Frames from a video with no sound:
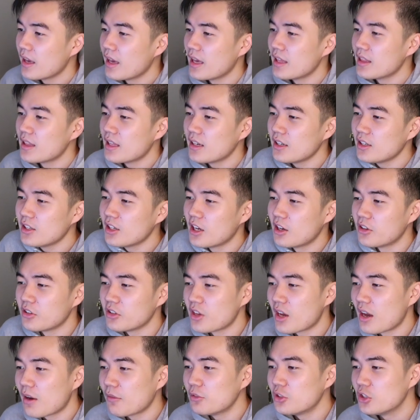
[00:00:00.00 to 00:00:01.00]
And then,
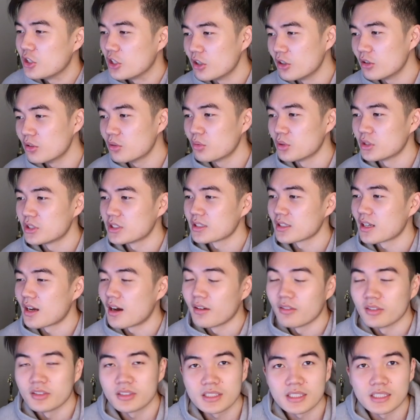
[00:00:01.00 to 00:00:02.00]
you have Dune, which
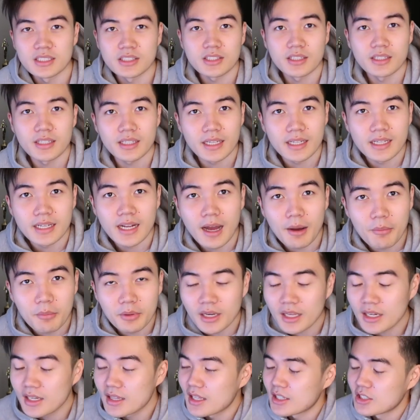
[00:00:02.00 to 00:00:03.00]
obviously is going to get
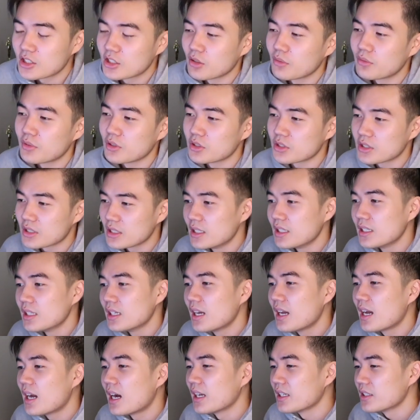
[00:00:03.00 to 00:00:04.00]
nominated. That shit feels
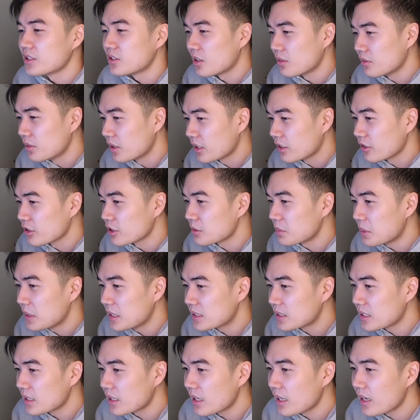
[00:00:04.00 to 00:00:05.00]
good. I still have Licorice
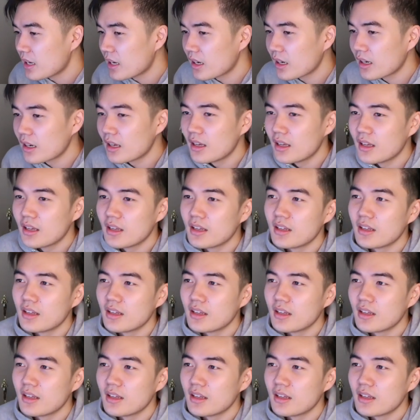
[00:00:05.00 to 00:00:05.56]
Pizza there.